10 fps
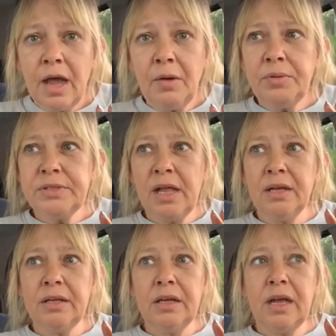I was
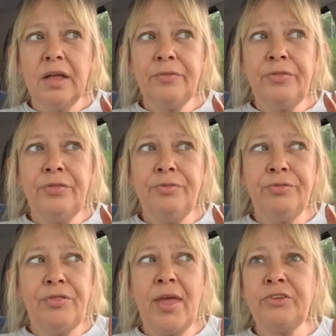like,
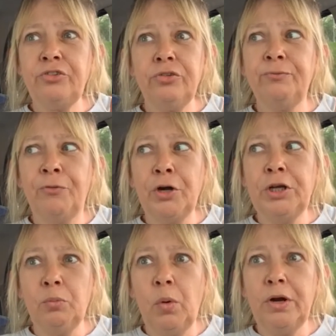that's just
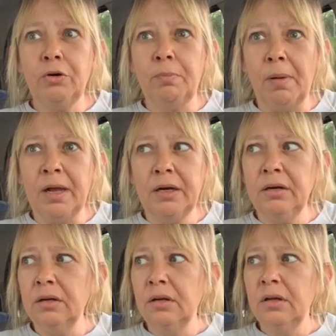freaking weird,
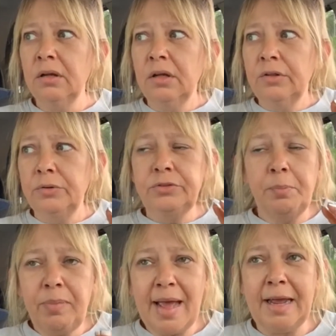man. There's
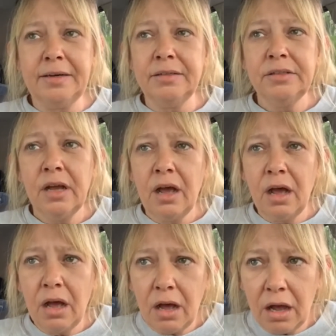a bat
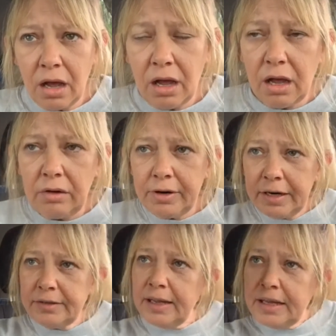
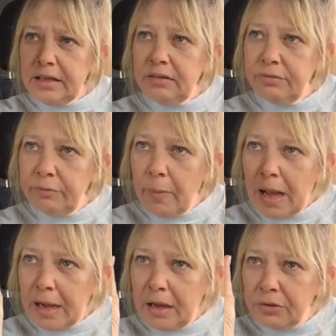right at the eave of
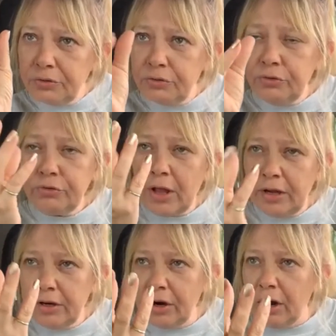my house, just
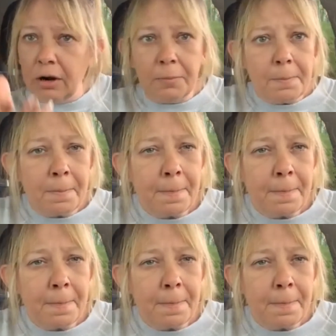hanging there.